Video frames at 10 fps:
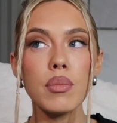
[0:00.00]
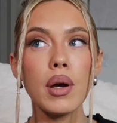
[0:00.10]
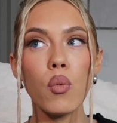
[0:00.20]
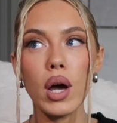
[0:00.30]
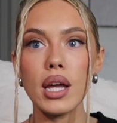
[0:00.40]

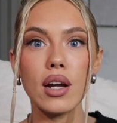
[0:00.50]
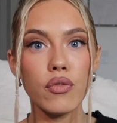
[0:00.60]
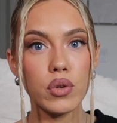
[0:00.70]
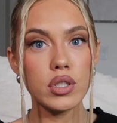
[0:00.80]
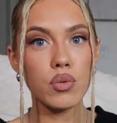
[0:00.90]
my white Air
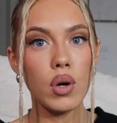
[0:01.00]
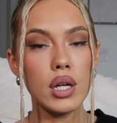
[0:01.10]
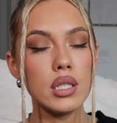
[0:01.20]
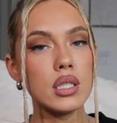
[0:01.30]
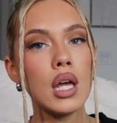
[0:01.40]
Force
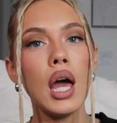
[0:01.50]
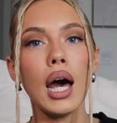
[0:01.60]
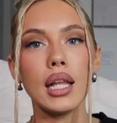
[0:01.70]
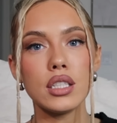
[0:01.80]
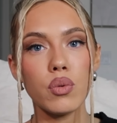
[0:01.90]
Ones.
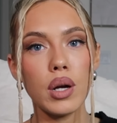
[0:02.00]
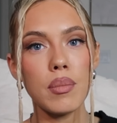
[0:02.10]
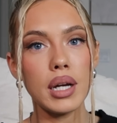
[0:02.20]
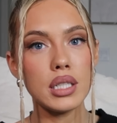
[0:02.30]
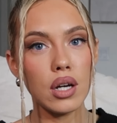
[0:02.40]
I like to wear
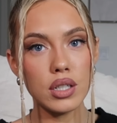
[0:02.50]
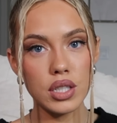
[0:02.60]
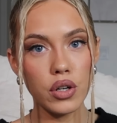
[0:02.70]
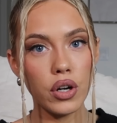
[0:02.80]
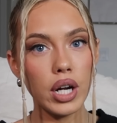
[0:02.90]
my Dunks
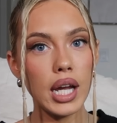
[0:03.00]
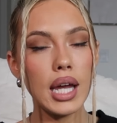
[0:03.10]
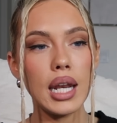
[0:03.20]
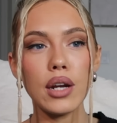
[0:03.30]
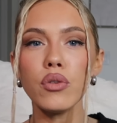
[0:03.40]
that are gray,
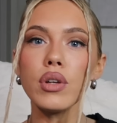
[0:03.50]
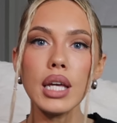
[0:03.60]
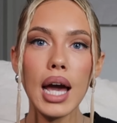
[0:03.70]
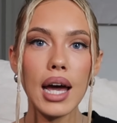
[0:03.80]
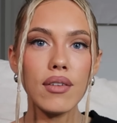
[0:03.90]
and I don't really
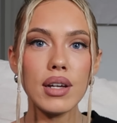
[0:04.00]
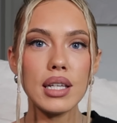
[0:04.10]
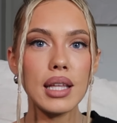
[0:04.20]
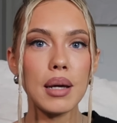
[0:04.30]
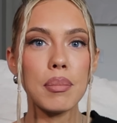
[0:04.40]
have
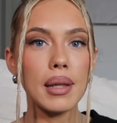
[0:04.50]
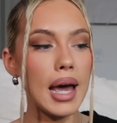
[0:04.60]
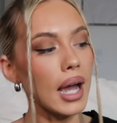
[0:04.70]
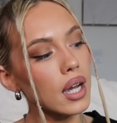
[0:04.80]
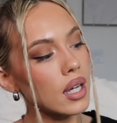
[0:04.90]
any like
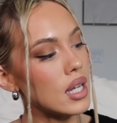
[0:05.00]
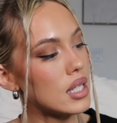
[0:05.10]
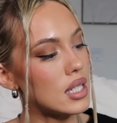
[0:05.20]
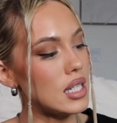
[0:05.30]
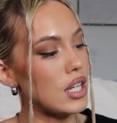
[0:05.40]
black
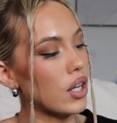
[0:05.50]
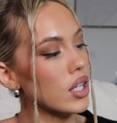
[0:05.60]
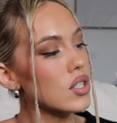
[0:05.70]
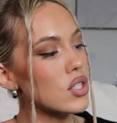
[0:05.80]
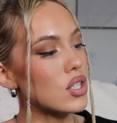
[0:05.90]

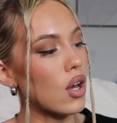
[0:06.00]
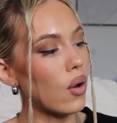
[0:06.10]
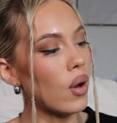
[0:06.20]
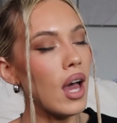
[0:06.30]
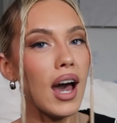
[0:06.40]
sneakers,
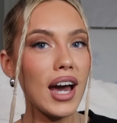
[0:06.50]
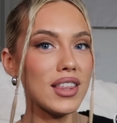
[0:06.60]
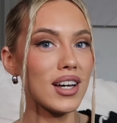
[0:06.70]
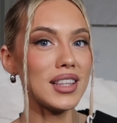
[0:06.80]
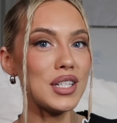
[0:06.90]
so I
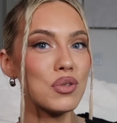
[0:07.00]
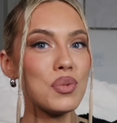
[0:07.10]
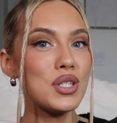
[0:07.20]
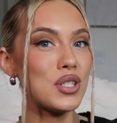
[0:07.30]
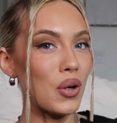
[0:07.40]
thought these would
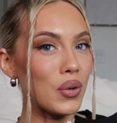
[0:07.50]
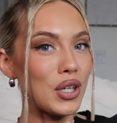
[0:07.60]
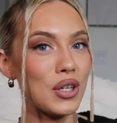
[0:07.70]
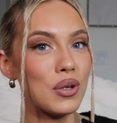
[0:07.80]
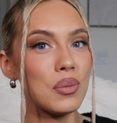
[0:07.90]
be so
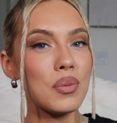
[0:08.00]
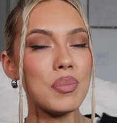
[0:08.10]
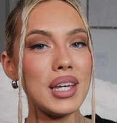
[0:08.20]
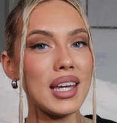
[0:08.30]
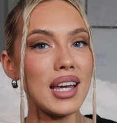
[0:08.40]
cute
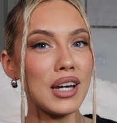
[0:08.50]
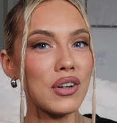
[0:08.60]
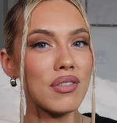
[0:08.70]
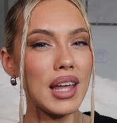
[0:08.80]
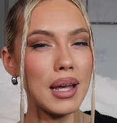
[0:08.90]
peeking out
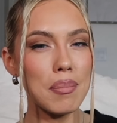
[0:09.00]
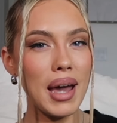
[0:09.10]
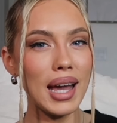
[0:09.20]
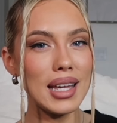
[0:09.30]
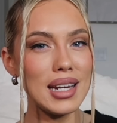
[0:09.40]
of like
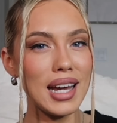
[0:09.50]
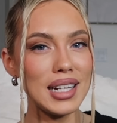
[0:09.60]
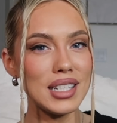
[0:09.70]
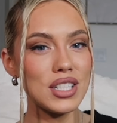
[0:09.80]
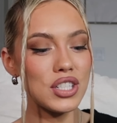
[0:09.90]
baggy
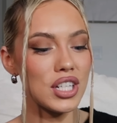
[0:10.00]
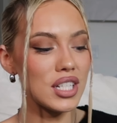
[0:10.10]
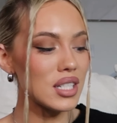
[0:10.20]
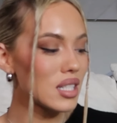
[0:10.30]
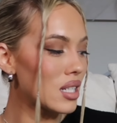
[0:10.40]
90s
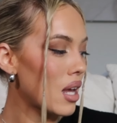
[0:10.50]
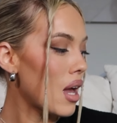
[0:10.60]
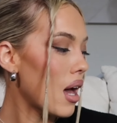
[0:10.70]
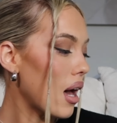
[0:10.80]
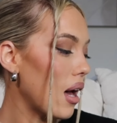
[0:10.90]
jeans,
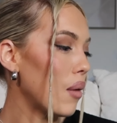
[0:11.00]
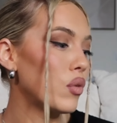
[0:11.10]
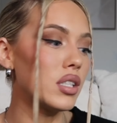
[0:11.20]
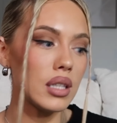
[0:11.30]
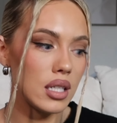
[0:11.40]

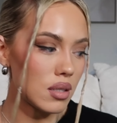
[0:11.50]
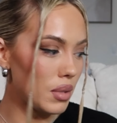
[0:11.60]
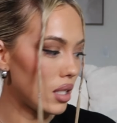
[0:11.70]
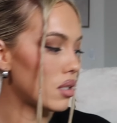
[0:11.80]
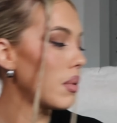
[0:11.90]
which leads
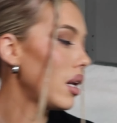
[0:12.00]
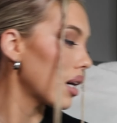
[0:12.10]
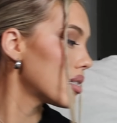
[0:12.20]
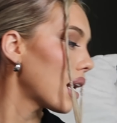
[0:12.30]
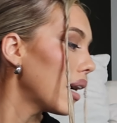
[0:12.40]
me to my
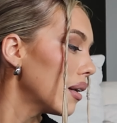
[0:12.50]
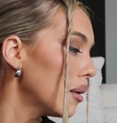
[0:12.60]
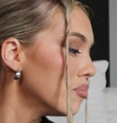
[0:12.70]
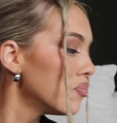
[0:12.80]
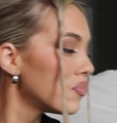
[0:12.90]
next
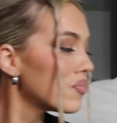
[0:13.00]
item.